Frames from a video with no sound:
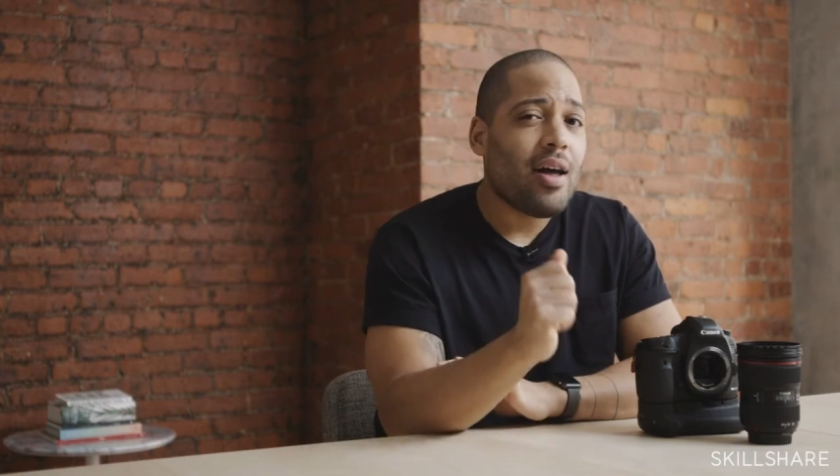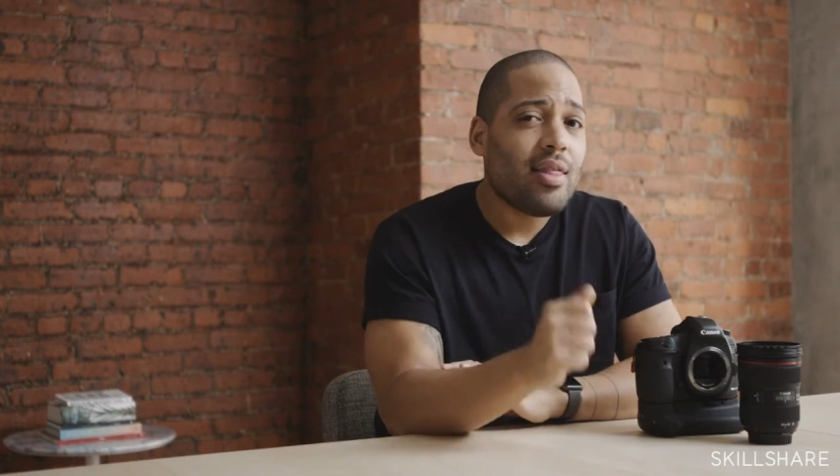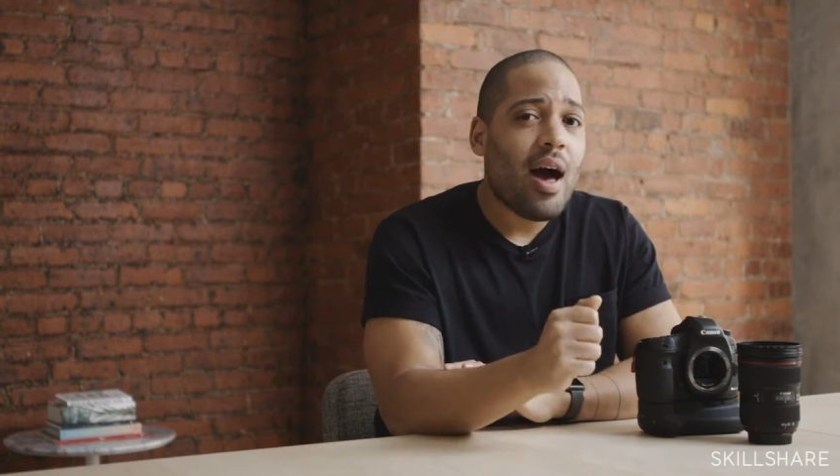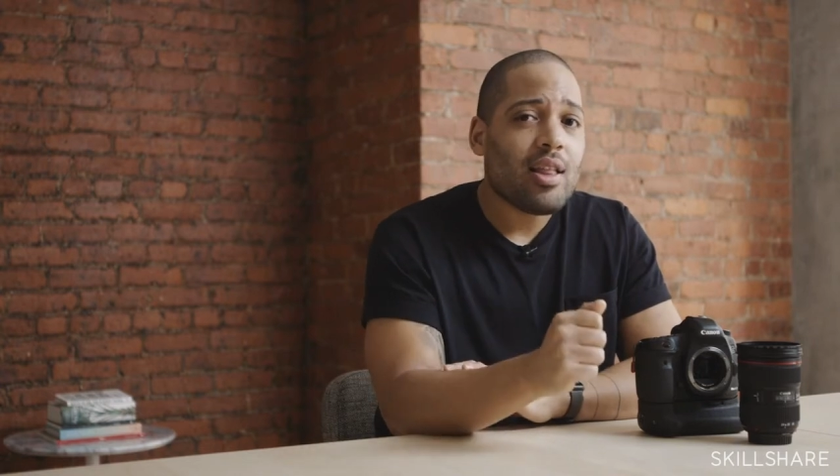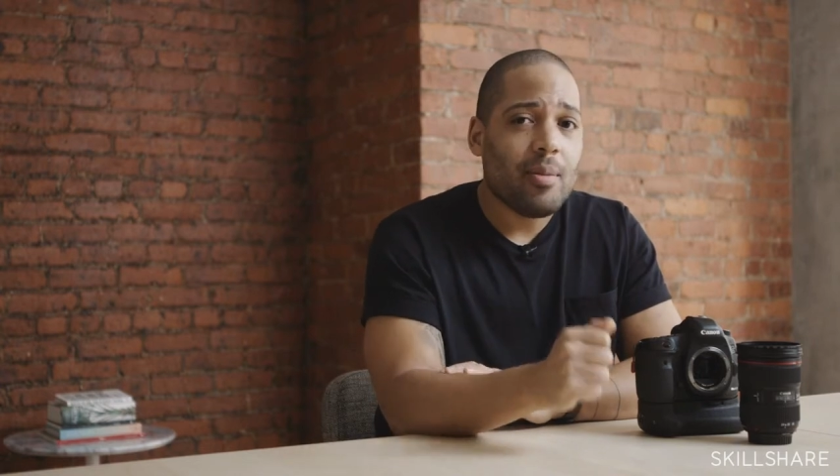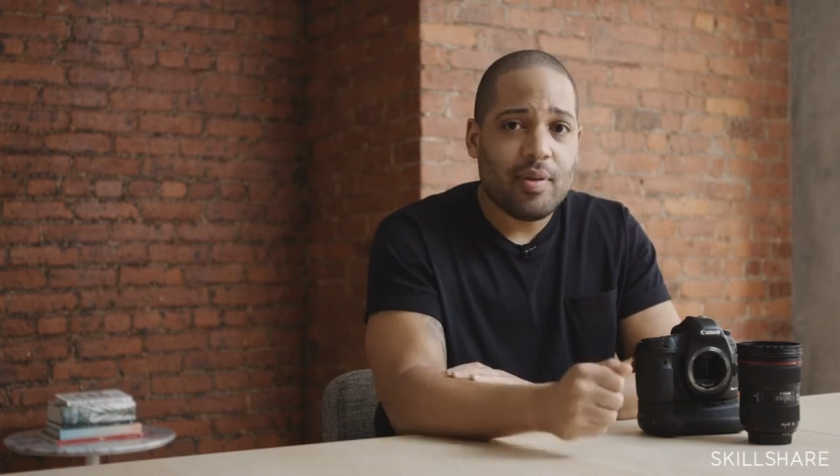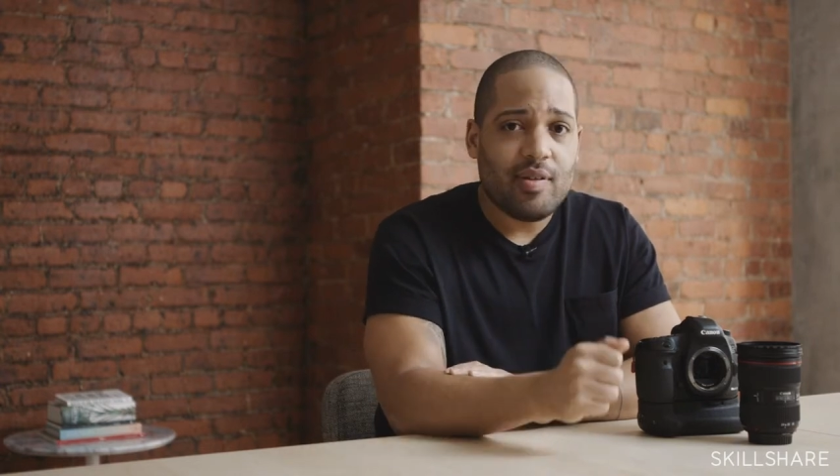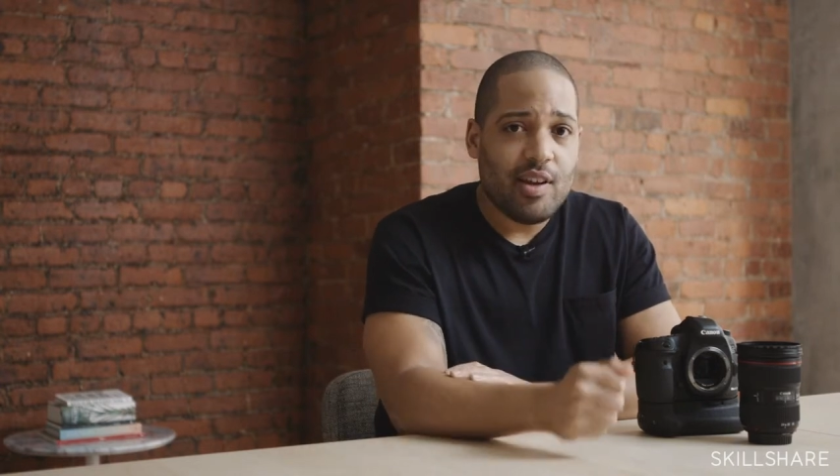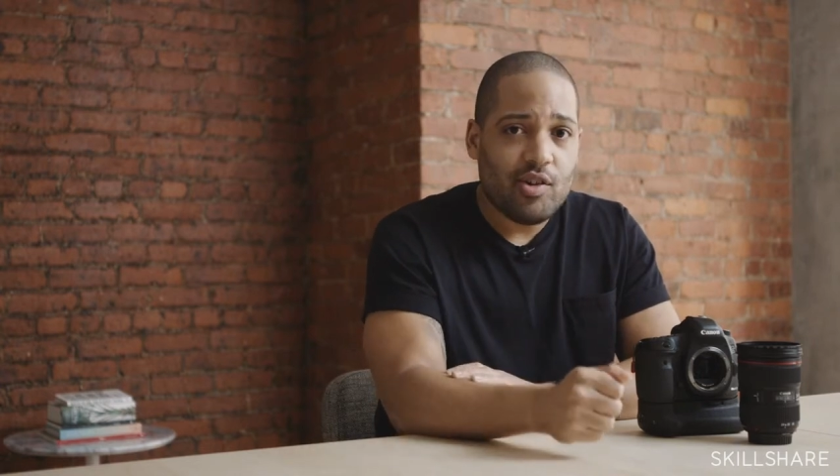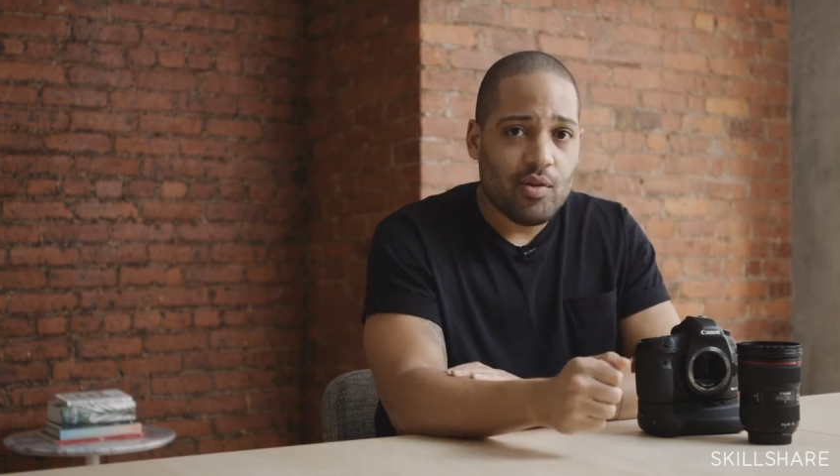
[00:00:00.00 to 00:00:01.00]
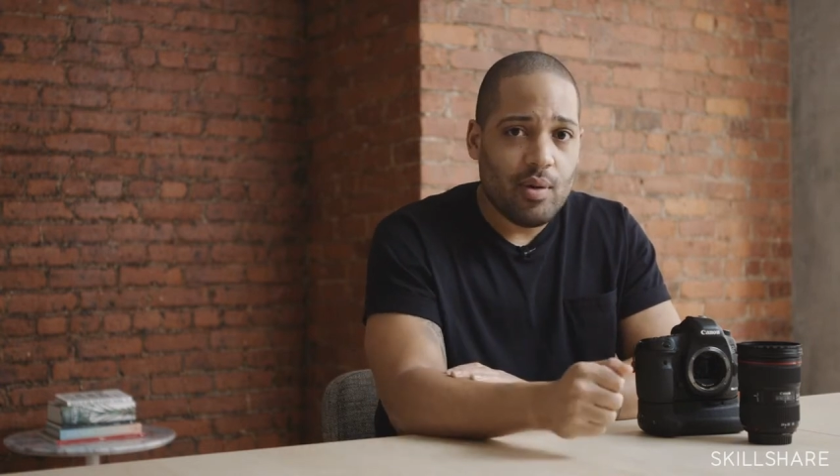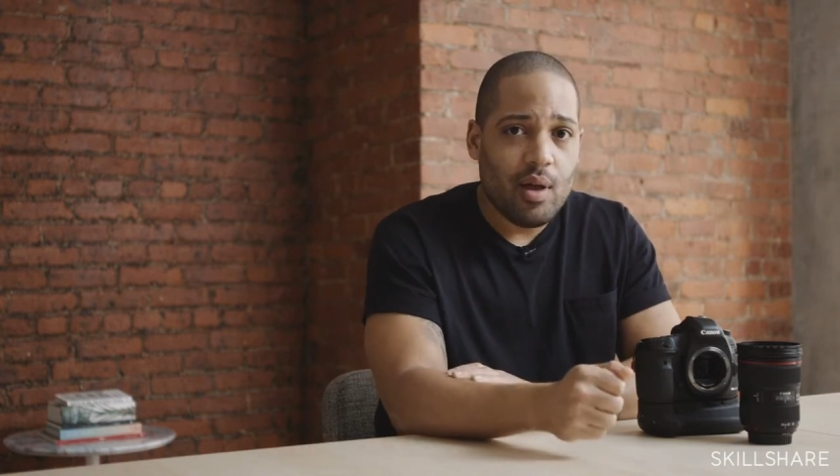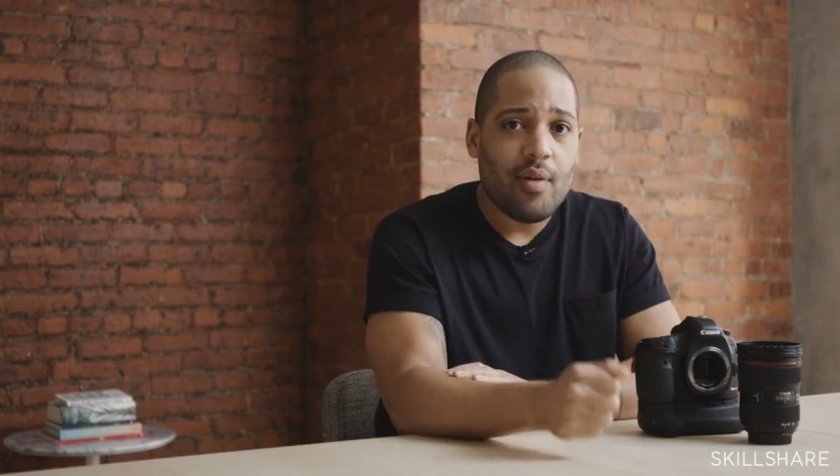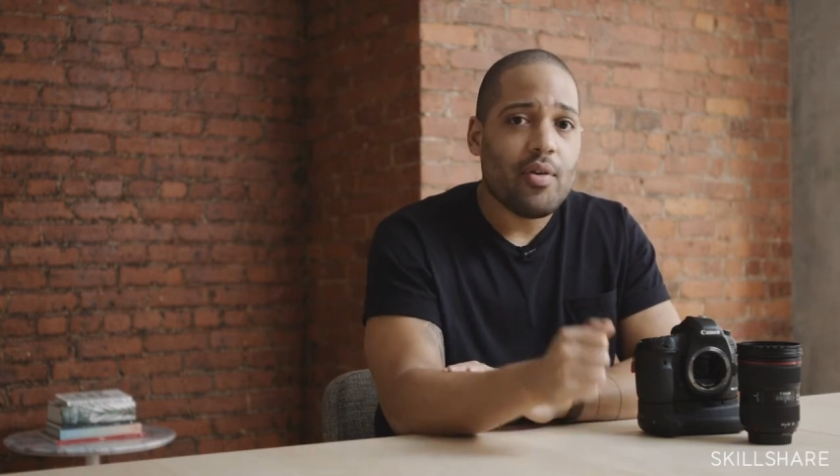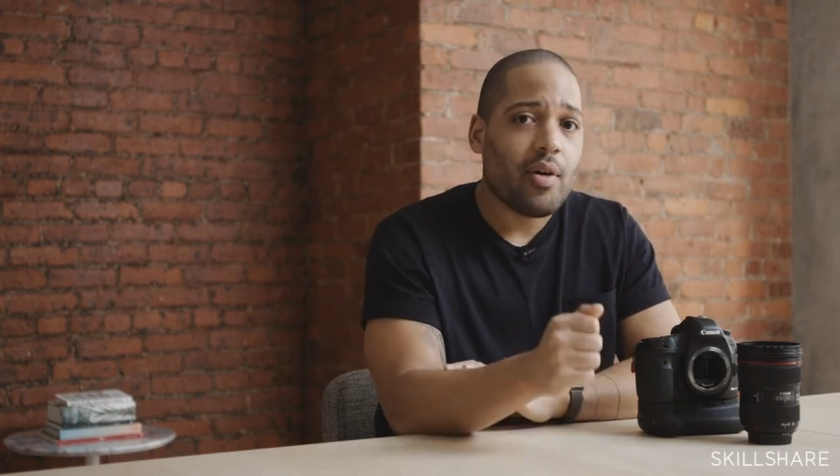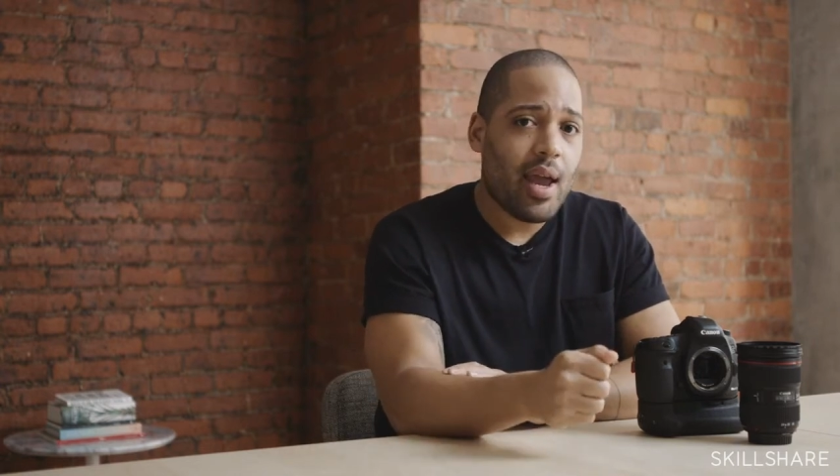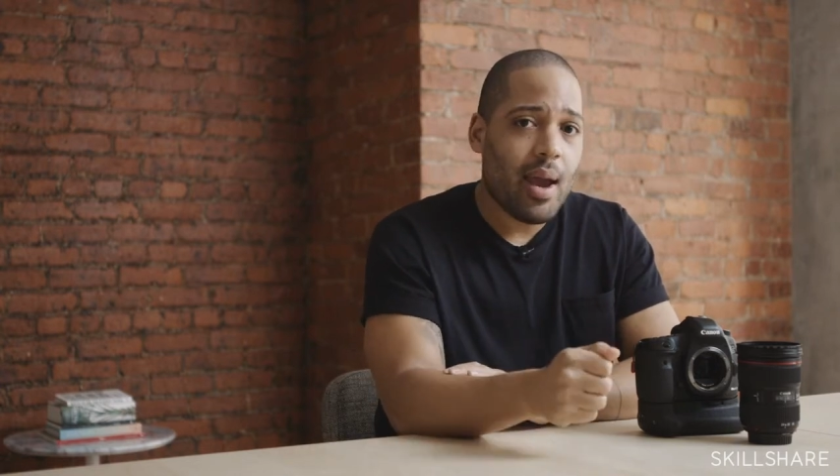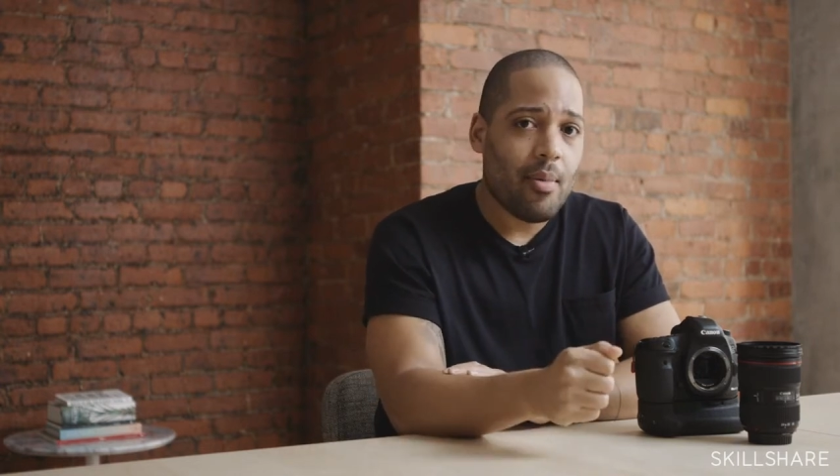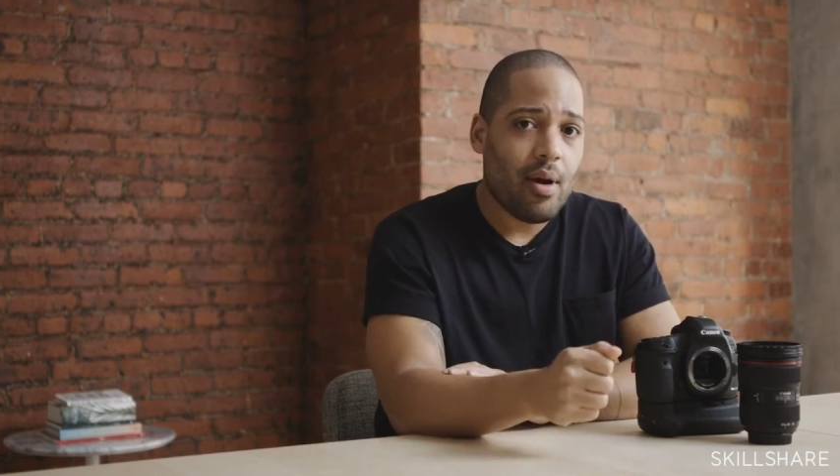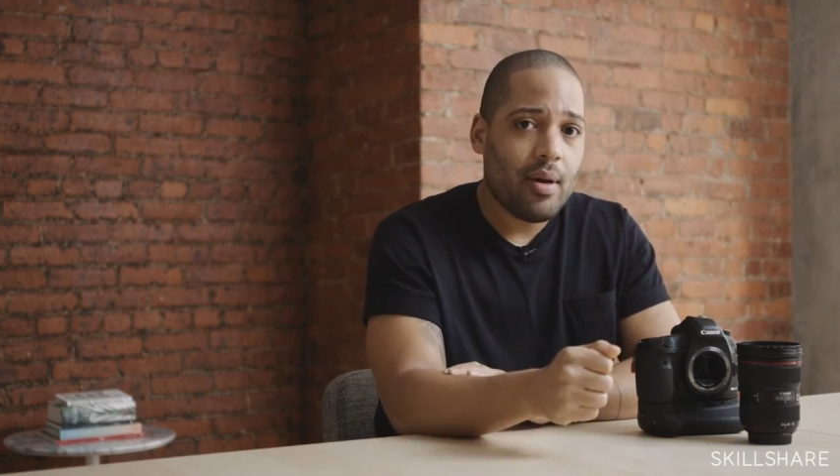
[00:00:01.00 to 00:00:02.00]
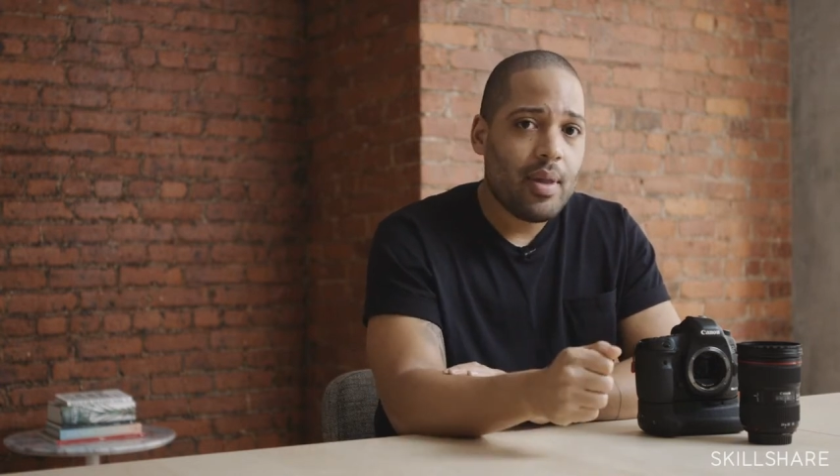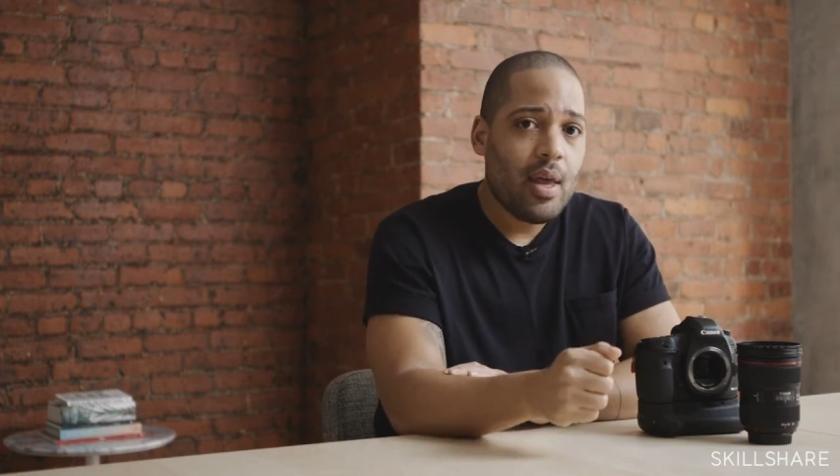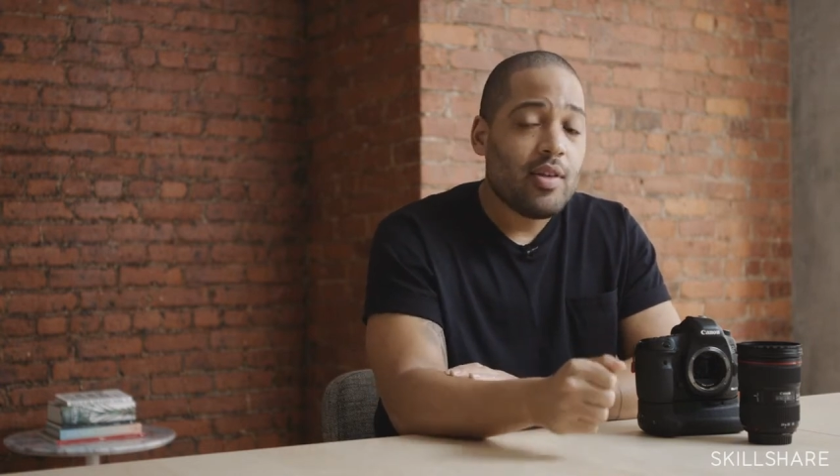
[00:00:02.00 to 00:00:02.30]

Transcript: unlock the potential of your camera.